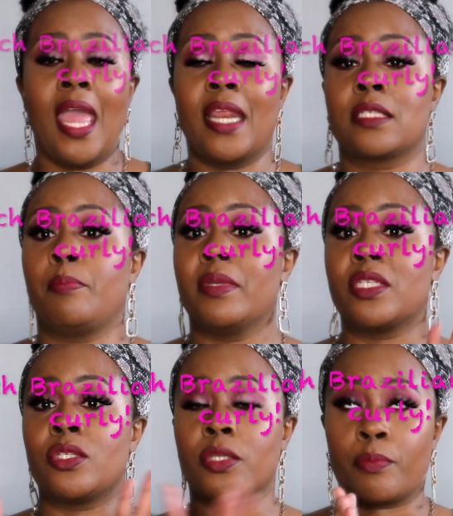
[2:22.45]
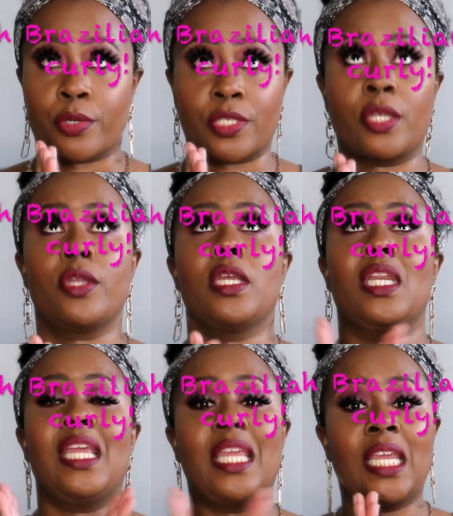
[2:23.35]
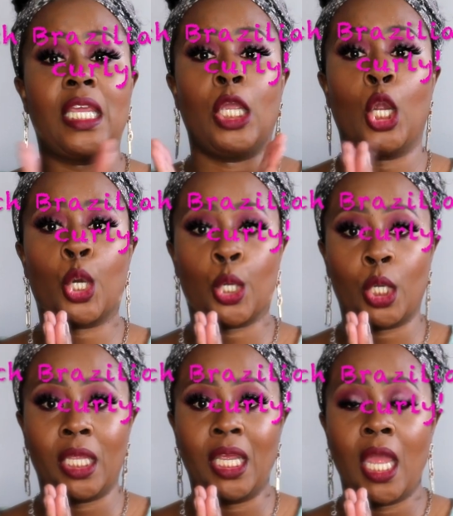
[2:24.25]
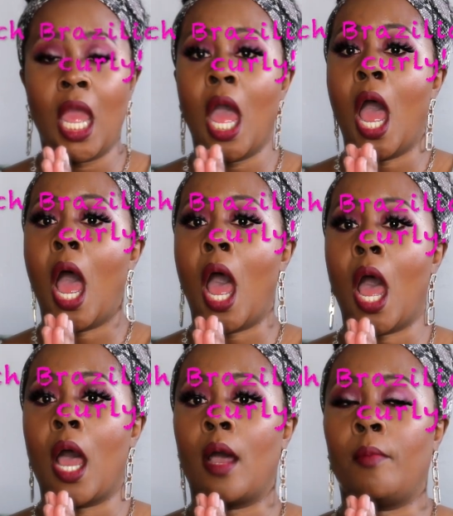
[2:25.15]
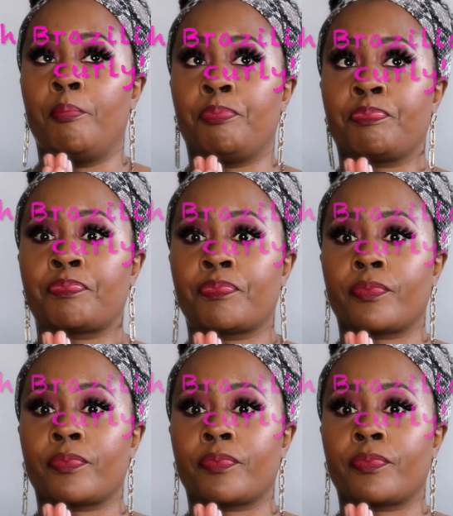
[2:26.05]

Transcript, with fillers: It is Brazilian Kinky Curly. Um,